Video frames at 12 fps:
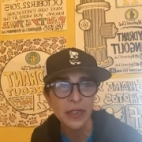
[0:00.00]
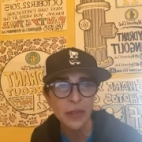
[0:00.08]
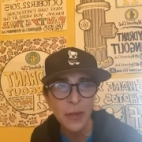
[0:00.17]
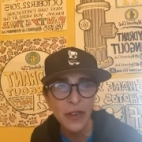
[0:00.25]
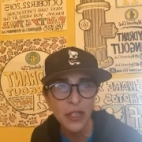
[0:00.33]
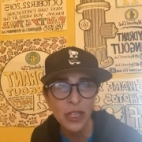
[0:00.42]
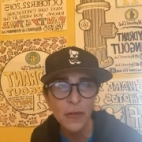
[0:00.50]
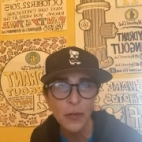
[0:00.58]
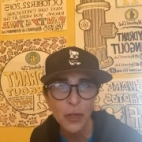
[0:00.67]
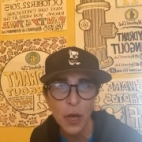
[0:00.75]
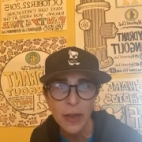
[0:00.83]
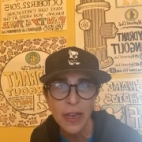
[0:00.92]
especially if
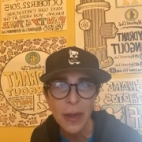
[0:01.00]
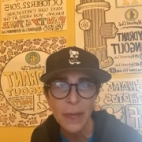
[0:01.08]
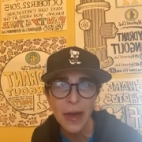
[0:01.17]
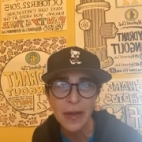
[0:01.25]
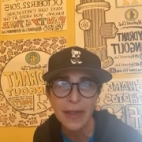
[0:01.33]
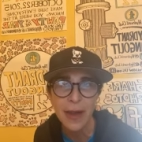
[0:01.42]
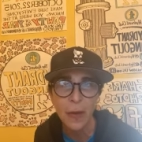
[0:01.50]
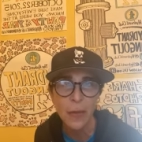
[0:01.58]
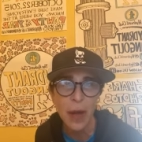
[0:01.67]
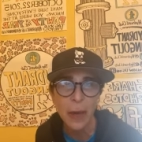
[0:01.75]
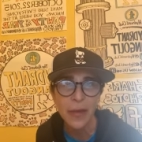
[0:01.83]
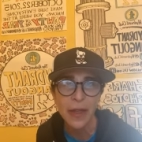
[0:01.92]
we're talking about a young
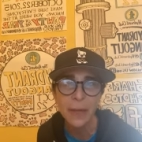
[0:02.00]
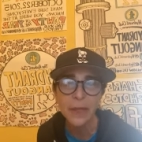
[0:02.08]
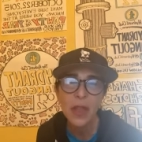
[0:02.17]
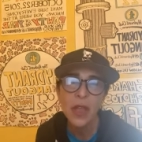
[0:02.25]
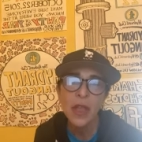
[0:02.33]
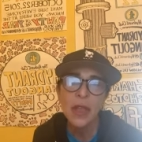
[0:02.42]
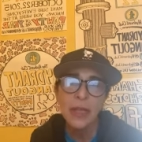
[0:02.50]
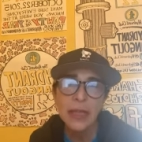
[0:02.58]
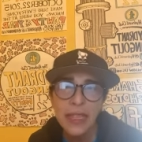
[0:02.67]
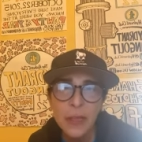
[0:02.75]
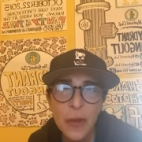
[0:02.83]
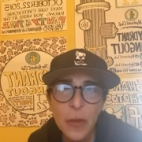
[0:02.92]
puppy.
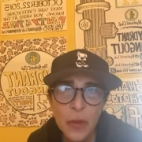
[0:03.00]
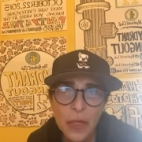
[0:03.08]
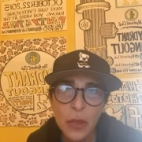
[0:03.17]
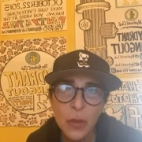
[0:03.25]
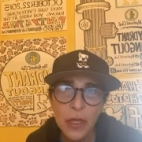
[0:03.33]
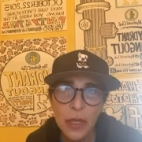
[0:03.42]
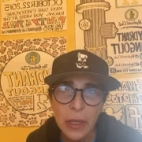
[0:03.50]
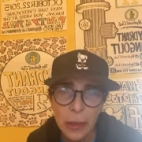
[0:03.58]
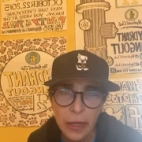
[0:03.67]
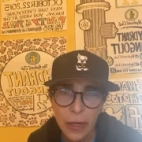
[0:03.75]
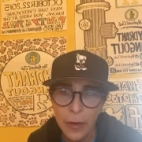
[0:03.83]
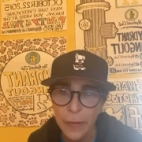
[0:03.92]
Let's be really, really
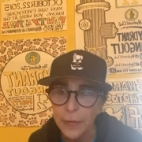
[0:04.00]
clear.